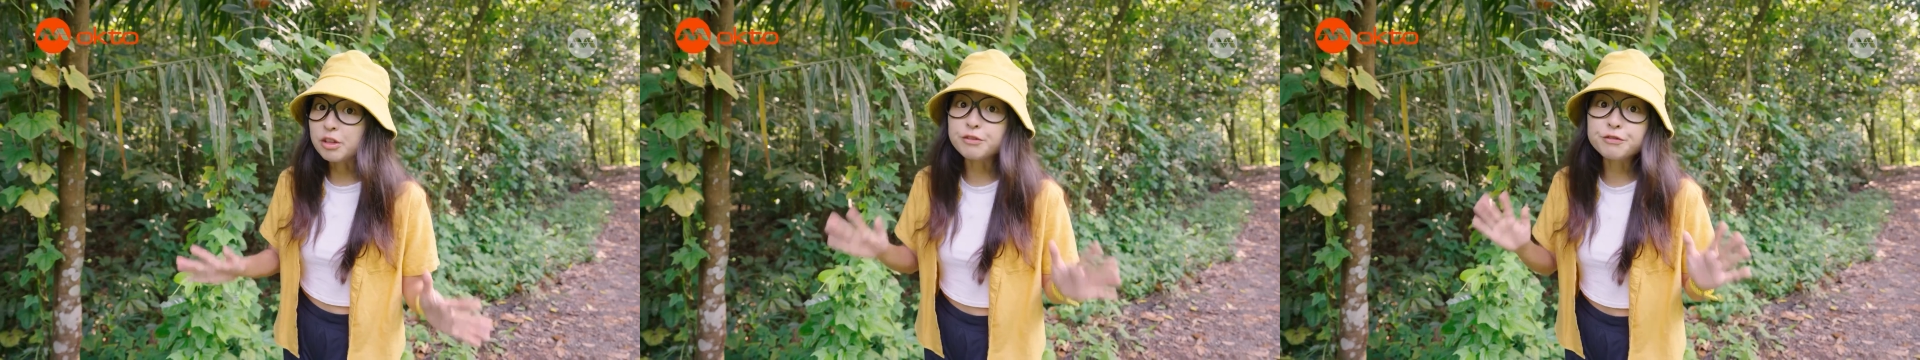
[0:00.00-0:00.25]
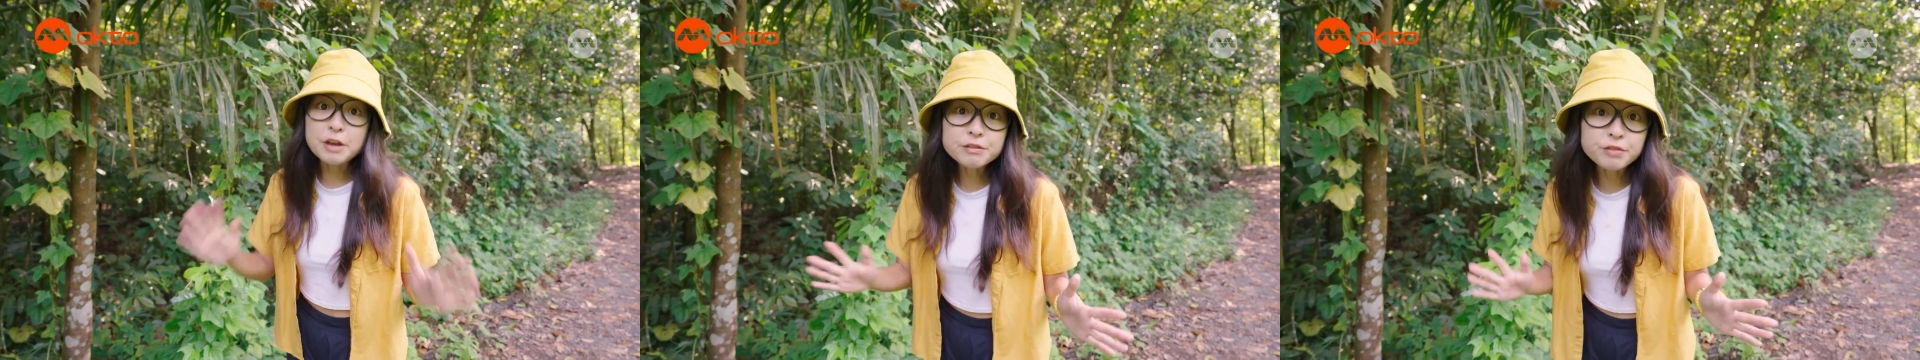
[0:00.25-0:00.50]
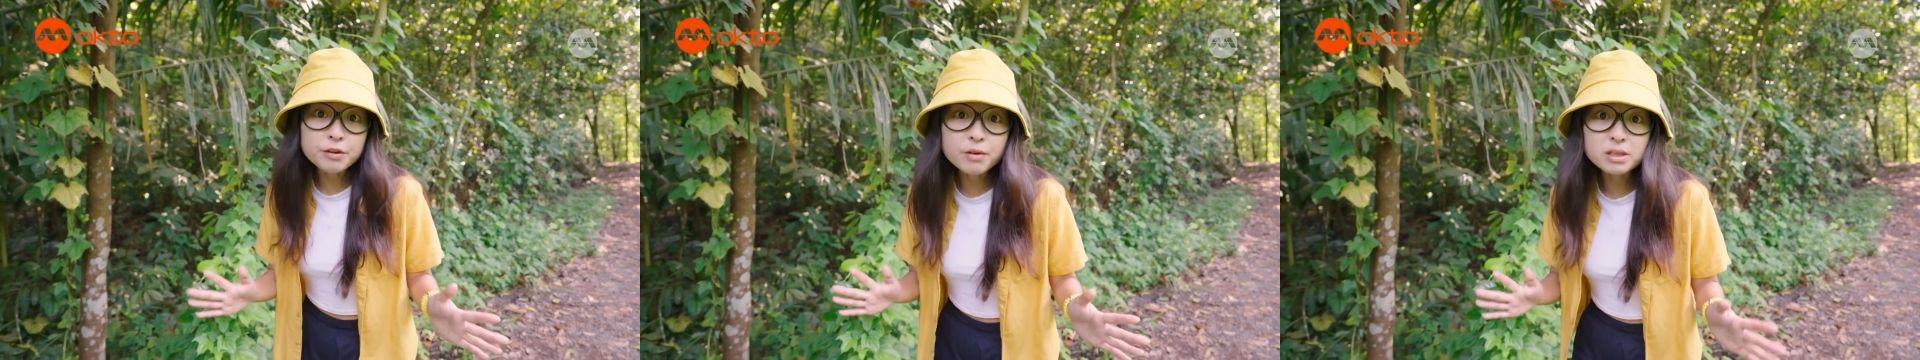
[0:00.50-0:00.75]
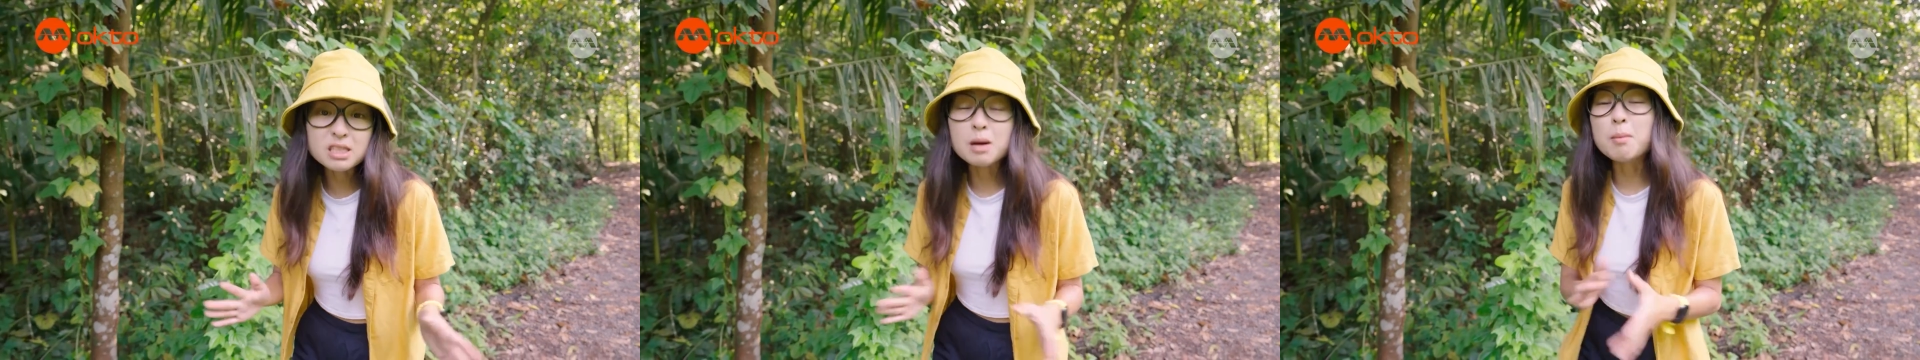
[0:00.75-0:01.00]
of the fan
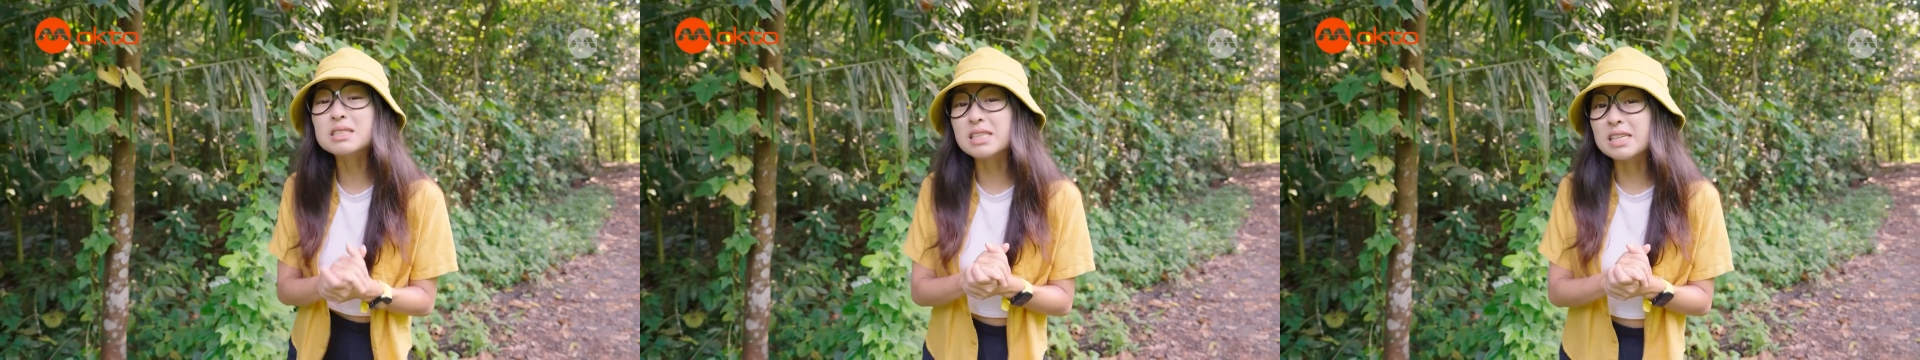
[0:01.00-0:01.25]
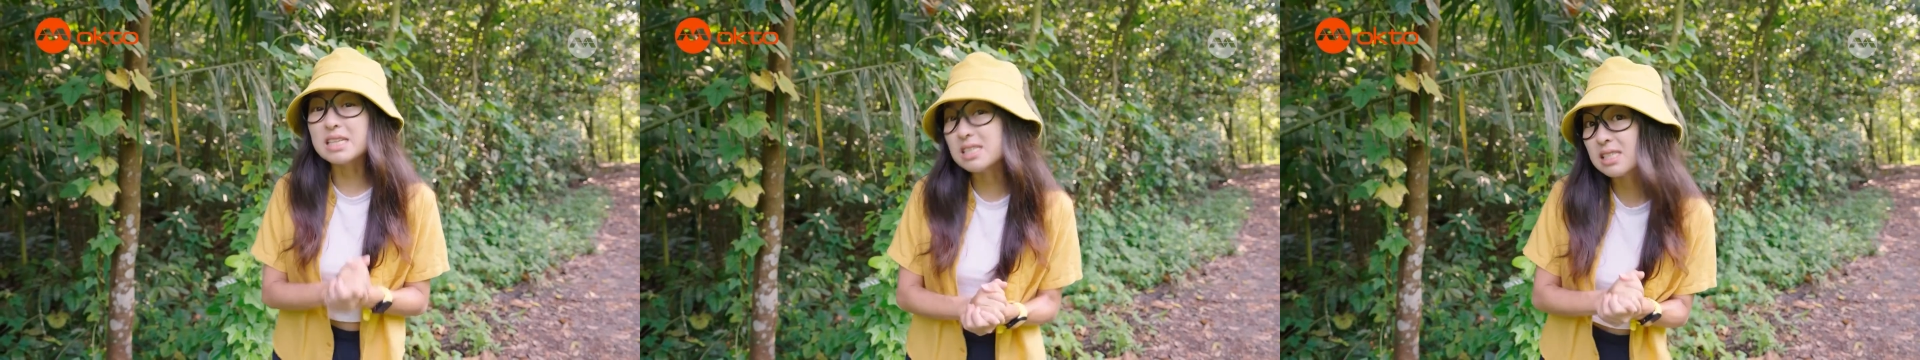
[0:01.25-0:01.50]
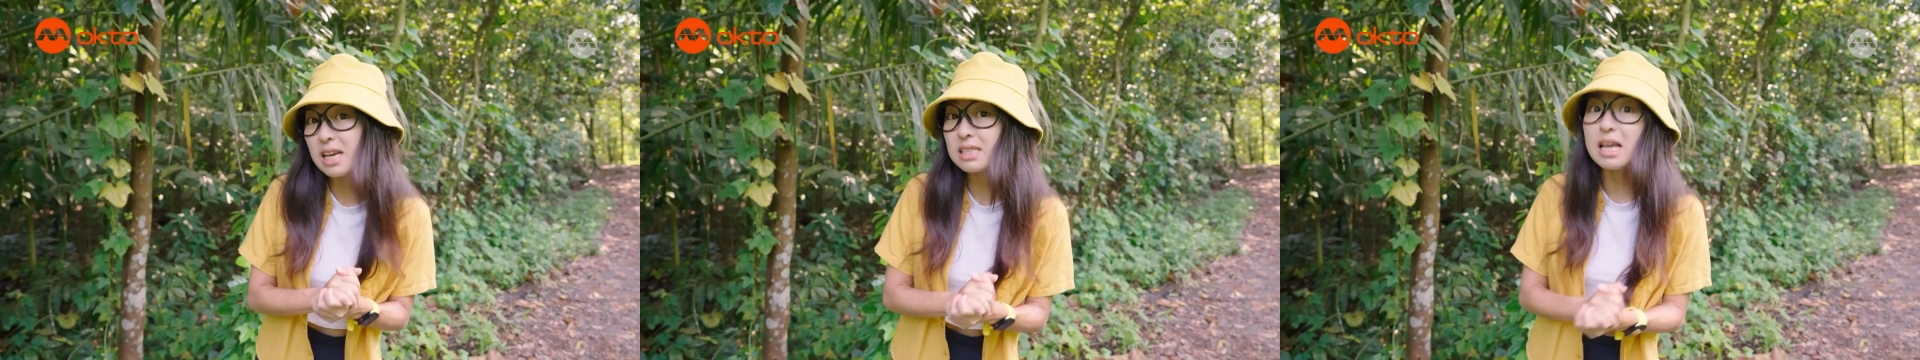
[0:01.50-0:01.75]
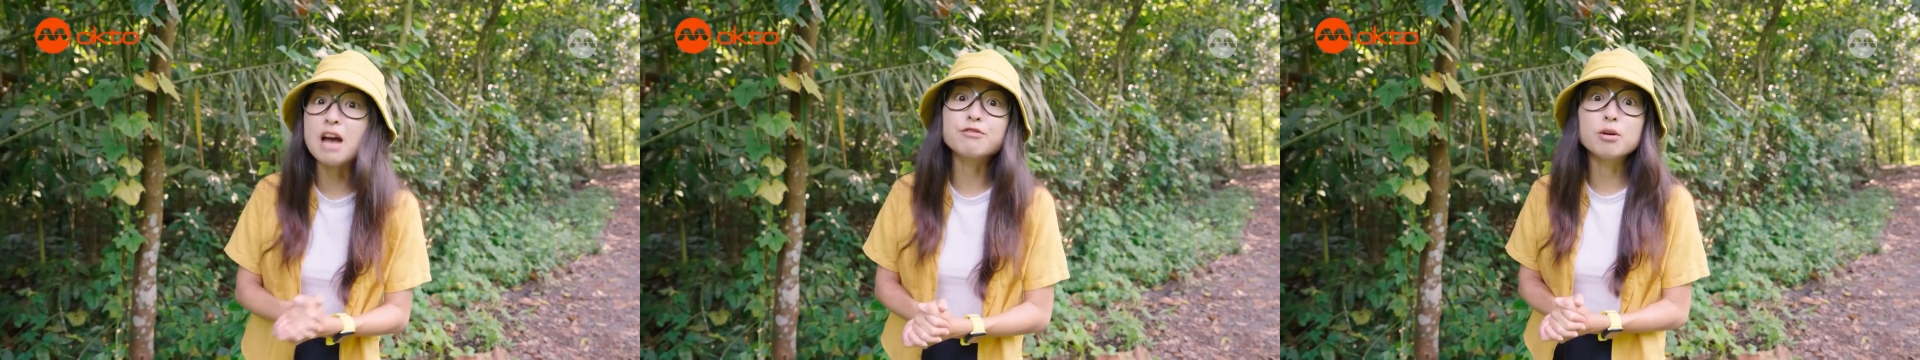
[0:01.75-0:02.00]
favourites amongst the
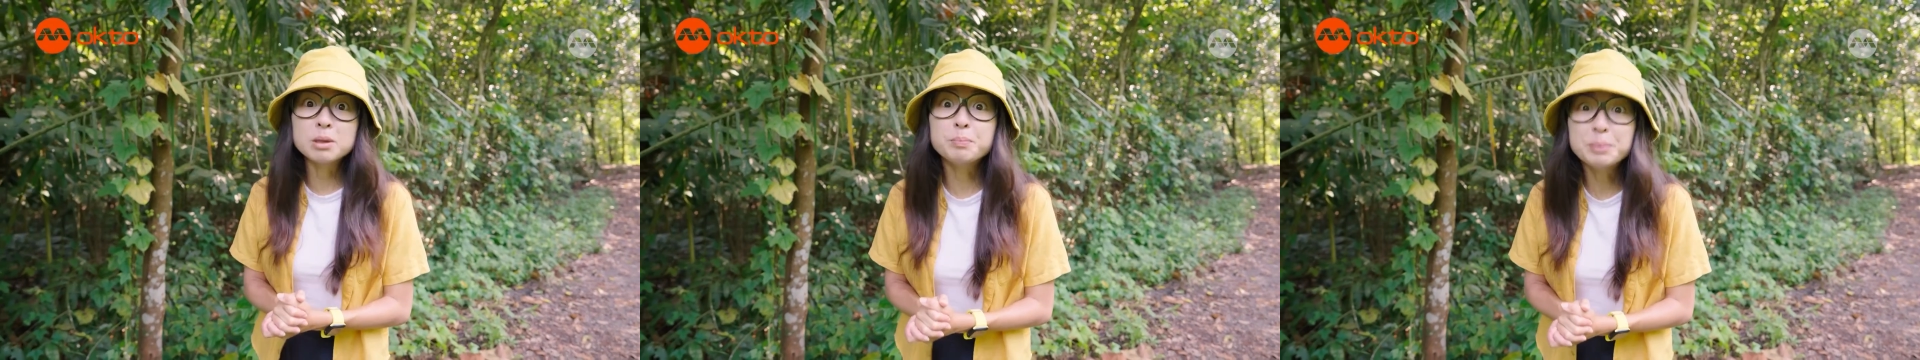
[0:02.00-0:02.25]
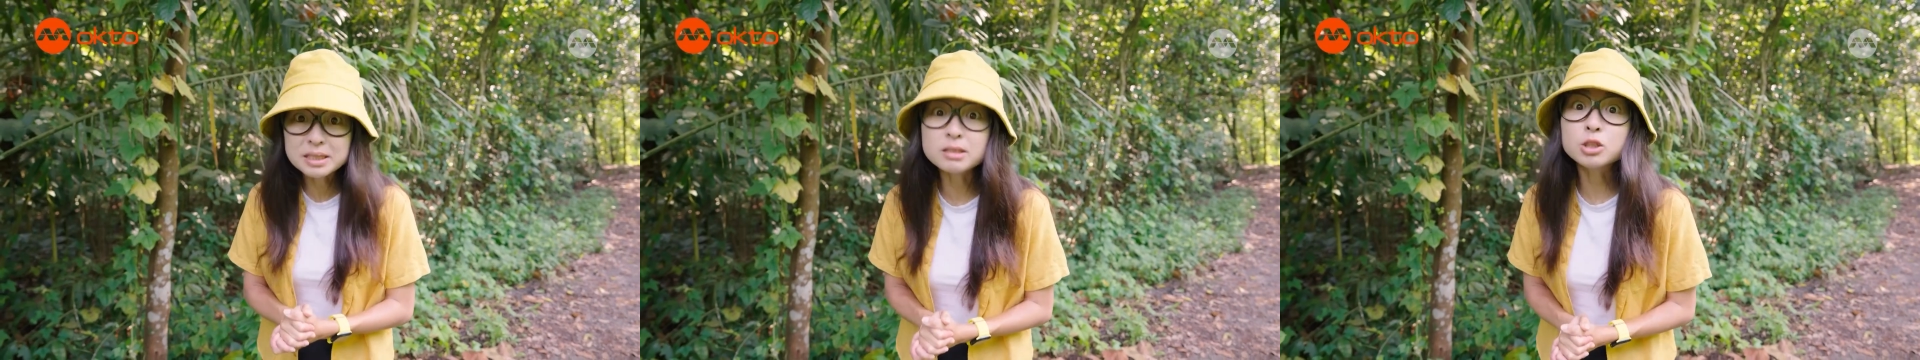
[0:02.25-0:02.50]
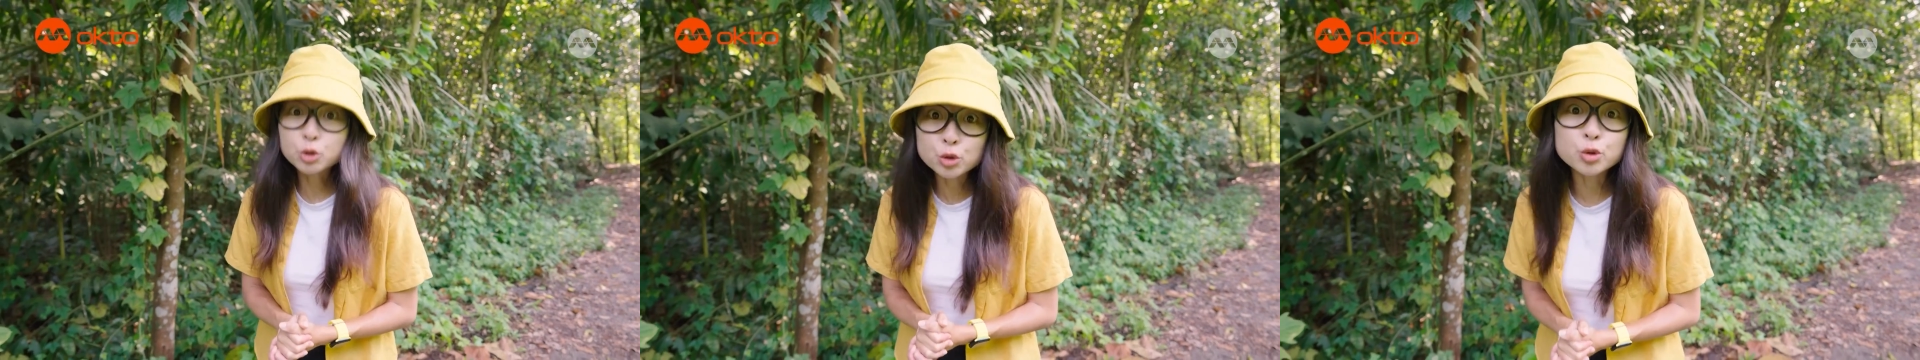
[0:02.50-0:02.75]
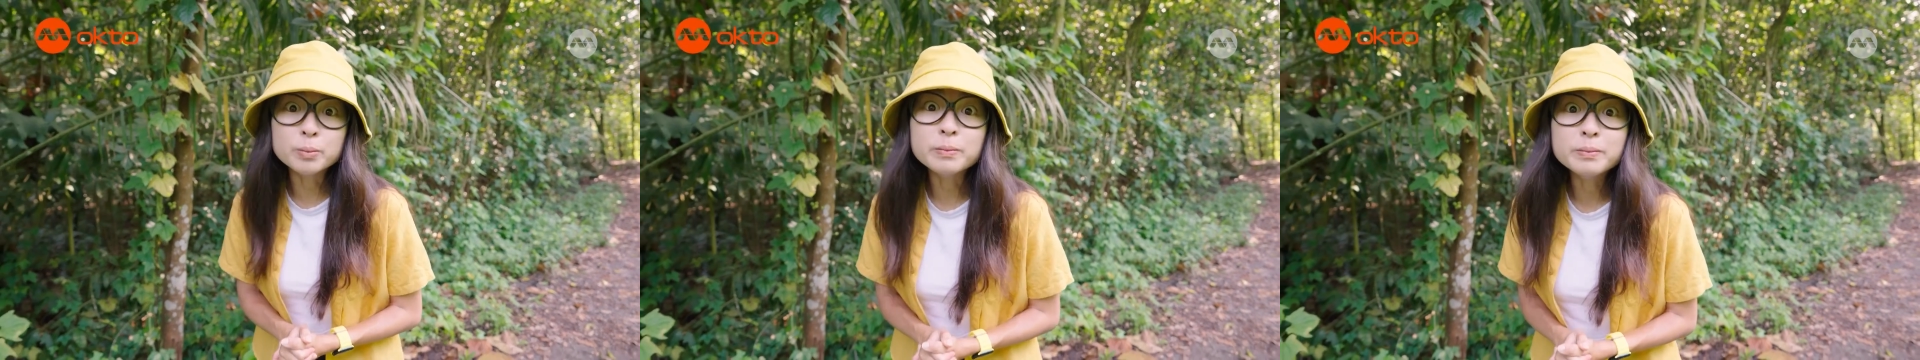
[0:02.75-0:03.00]
insects are from the beetle group.